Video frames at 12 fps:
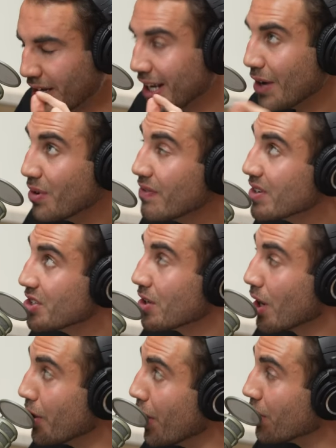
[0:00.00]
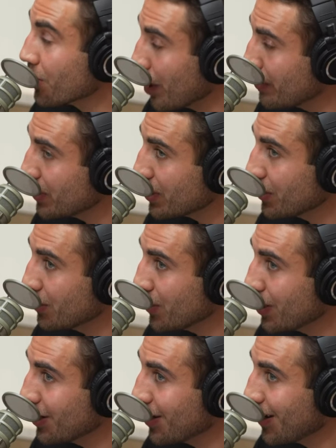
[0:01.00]
can I revisit another comment that you
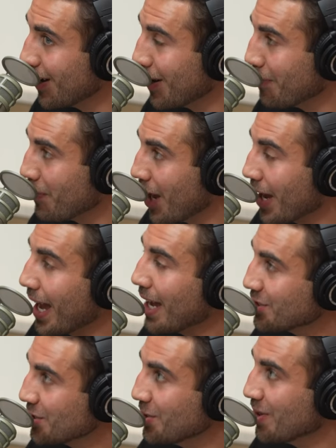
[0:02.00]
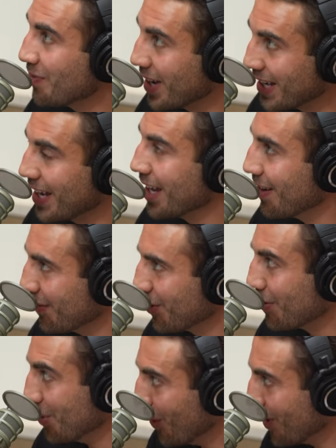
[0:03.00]
made? Um, yeah. I ask you if I can, even
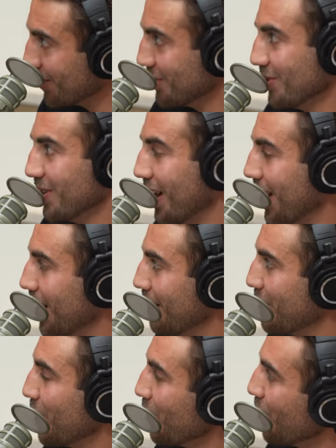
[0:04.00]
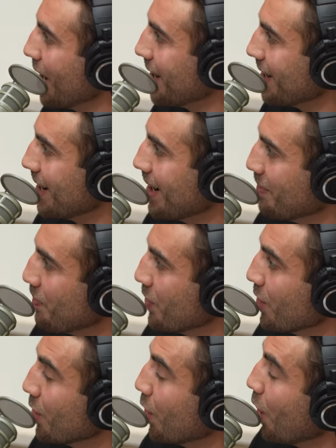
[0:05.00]
though I'm going to. Um, when um,
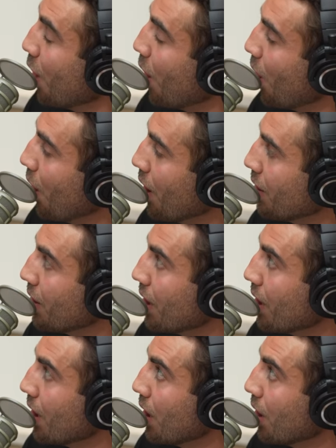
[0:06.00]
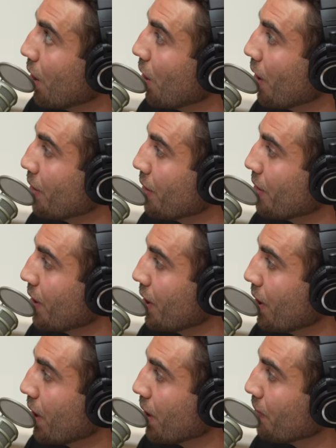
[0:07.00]
on uh, on
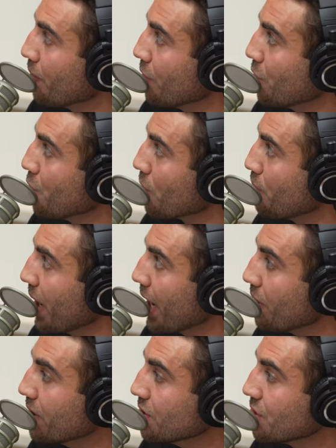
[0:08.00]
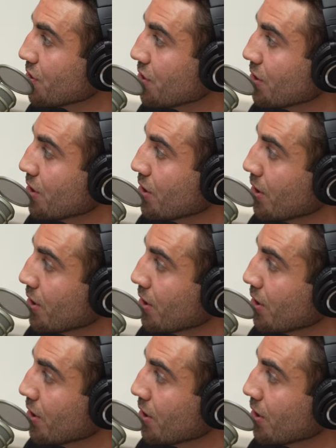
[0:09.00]
the your parents